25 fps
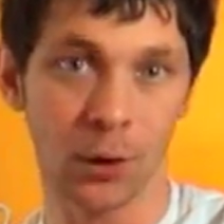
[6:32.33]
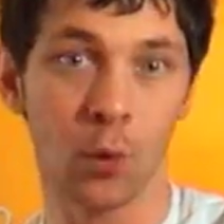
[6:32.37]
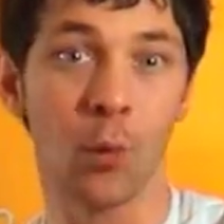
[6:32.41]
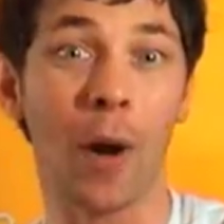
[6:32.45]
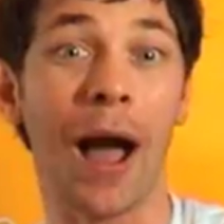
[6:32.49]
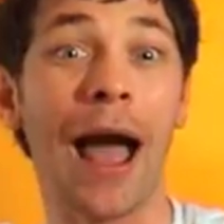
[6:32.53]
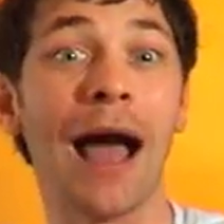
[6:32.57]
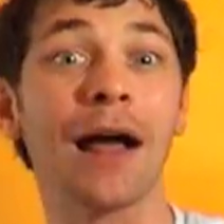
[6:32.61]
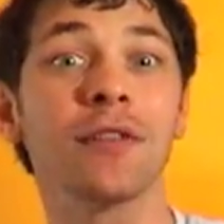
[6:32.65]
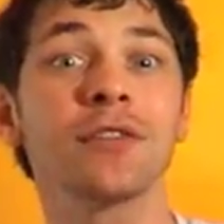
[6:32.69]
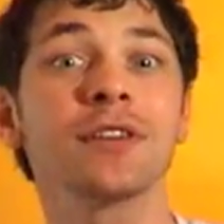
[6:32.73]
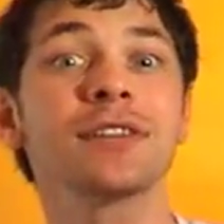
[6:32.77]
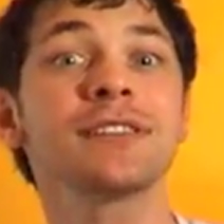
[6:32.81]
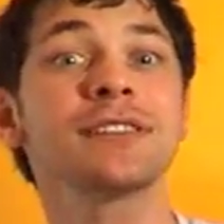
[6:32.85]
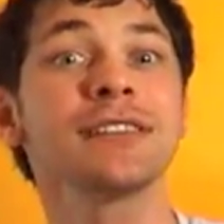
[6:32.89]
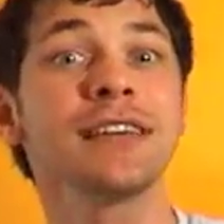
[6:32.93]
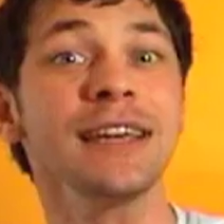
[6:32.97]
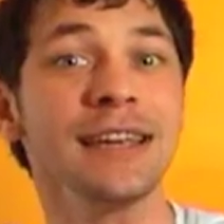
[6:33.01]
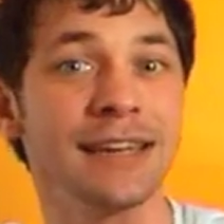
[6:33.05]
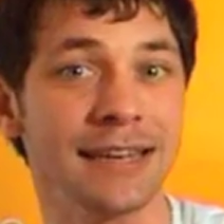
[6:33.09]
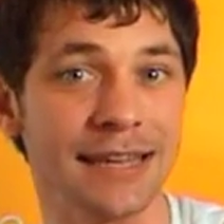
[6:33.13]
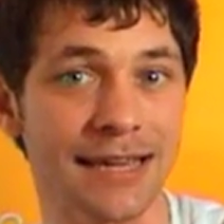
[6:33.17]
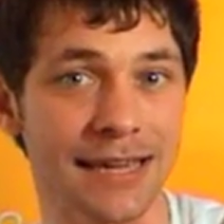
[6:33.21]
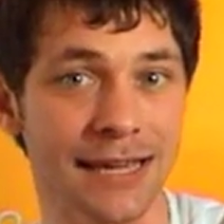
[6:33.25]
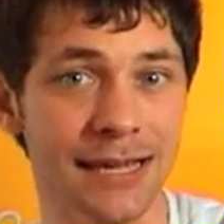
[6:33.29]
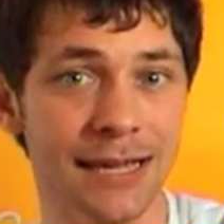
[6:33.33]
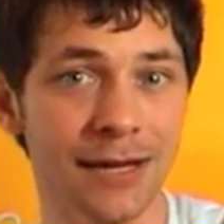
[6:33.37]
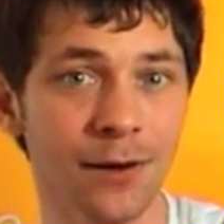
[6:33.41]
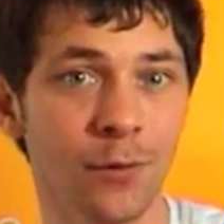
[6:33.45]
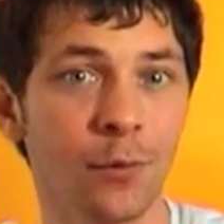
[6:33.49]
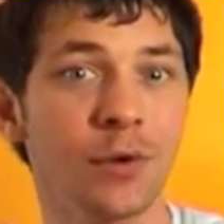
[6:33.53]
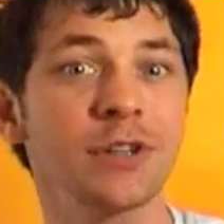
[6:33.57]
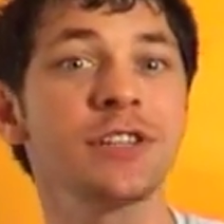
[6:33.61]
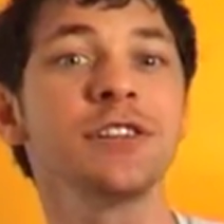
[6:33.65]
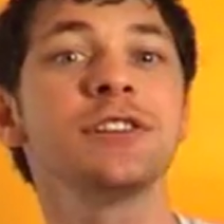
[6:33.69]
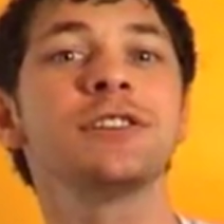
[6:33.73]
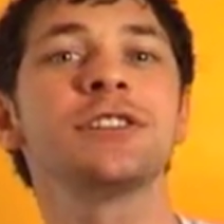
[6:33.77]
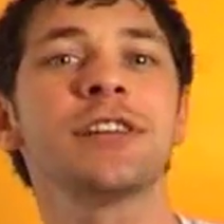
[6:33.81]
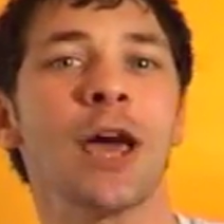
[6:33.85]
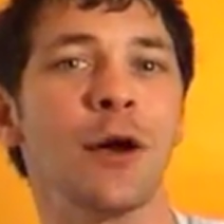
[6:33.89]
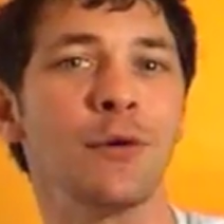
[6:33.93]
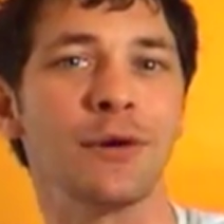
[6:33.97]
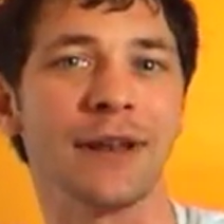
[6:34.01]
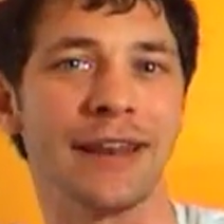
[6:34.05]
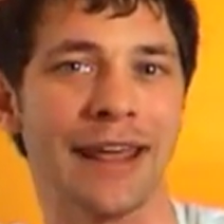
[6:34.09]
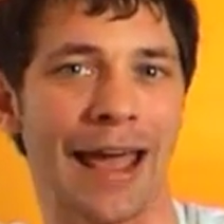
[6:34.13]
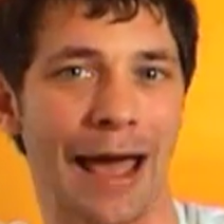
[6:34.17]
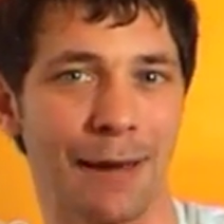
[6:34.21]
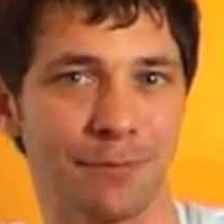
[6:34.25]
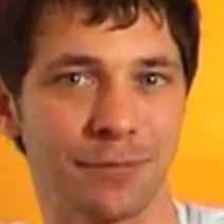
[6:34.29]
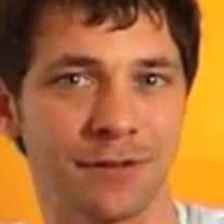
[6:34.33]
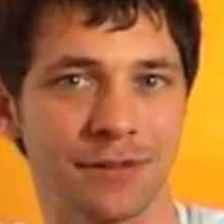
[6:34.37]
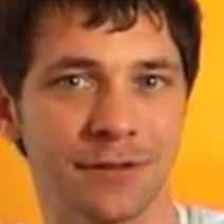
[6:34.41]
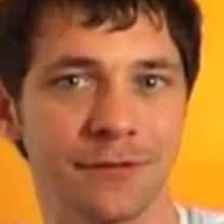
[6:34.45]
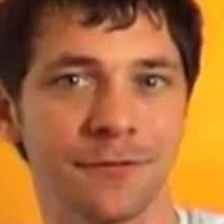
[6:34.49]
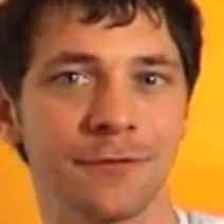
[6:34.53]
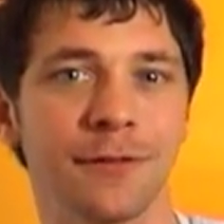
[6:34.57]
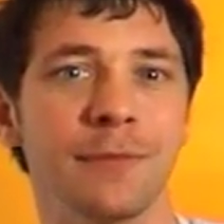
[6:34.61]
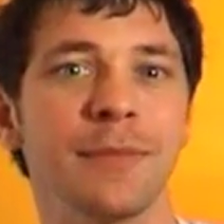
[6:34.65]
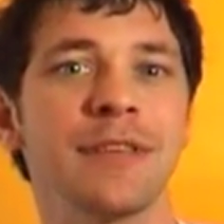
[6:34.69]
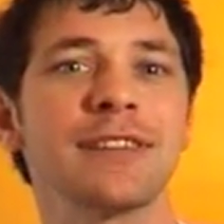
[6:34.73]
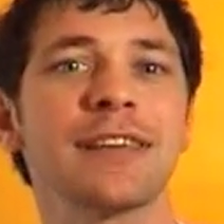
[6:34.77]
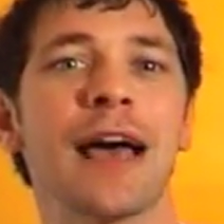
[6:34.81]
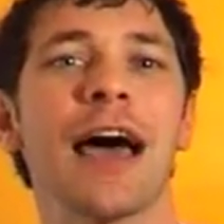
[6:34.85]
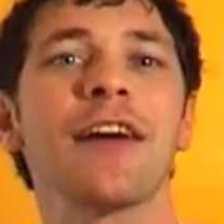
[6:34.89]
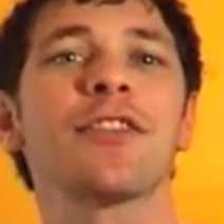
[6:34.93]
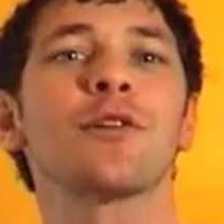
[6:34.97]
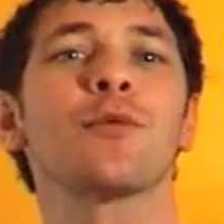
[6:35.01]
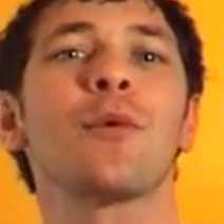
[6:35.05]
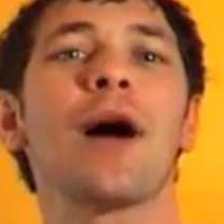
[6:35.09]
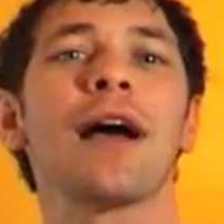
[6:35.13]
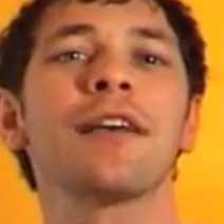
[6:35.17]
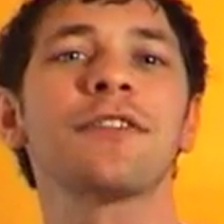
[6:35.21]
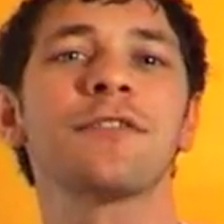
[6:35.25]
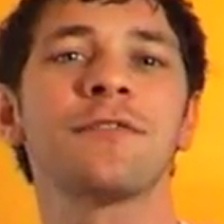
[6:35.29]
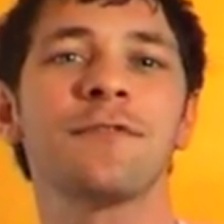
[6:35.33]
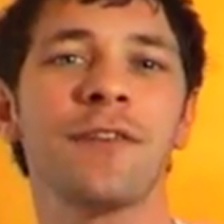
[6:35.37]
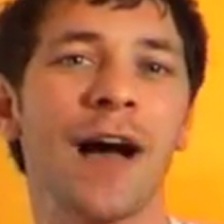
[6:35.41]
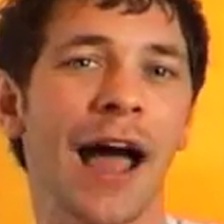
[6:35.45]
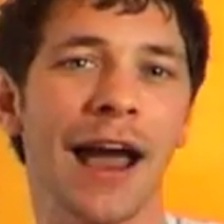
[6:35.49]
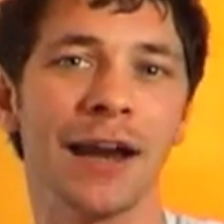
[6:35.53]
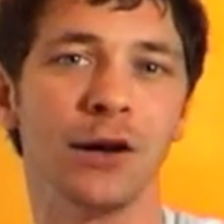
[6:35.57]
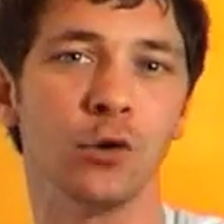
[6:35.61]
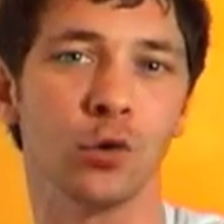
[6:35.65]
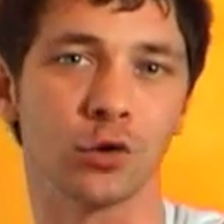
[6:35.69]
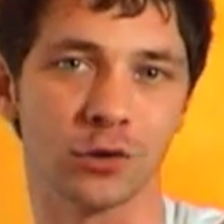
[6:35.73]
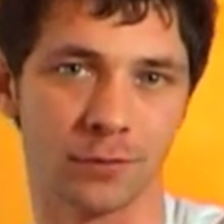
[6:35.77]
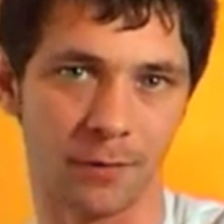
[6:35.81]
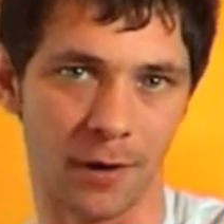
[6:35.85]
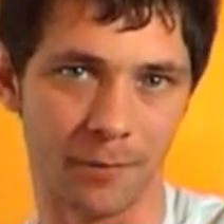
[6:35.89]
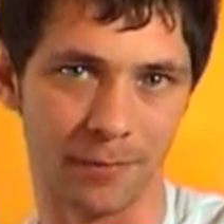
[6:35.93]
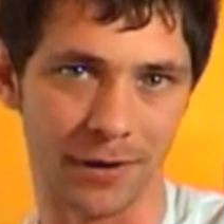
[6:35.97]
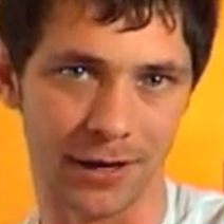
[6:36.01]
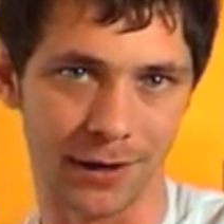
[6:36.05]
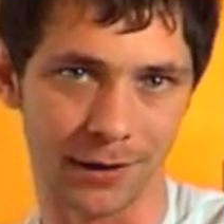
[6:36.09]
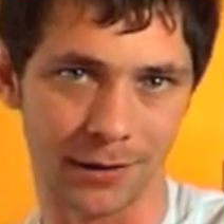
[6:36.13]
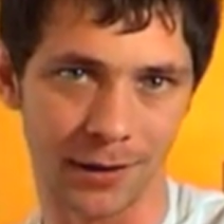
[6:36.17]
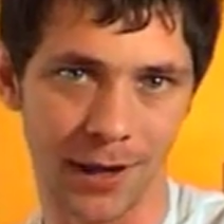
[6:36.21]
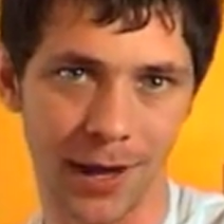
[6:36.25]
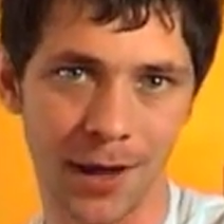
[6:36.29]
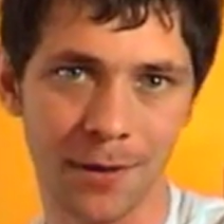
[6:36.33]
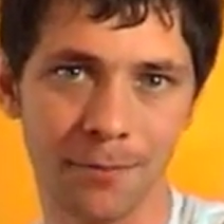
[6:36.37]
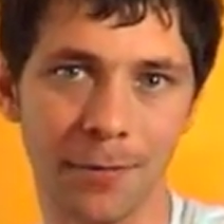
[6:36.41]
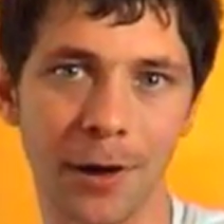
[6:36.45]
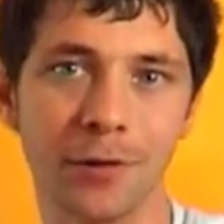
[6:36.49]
while the CD, which is totally absent from this otherwise fine automobile,